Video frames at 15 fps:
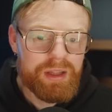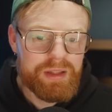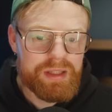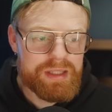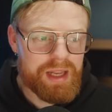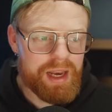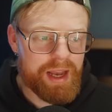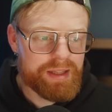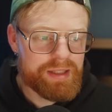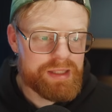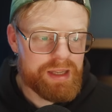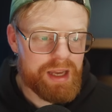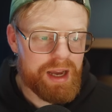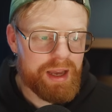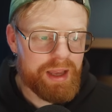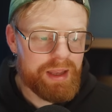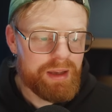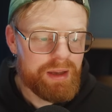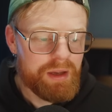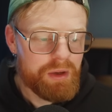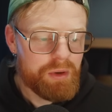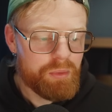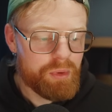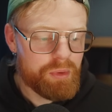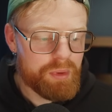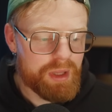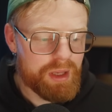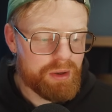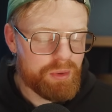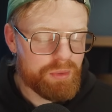the select sky, where we
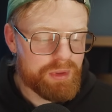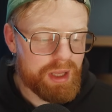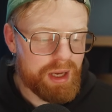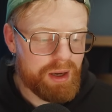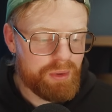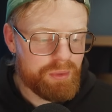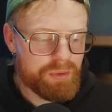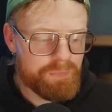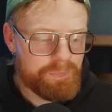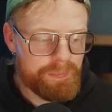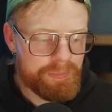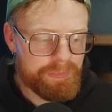can go down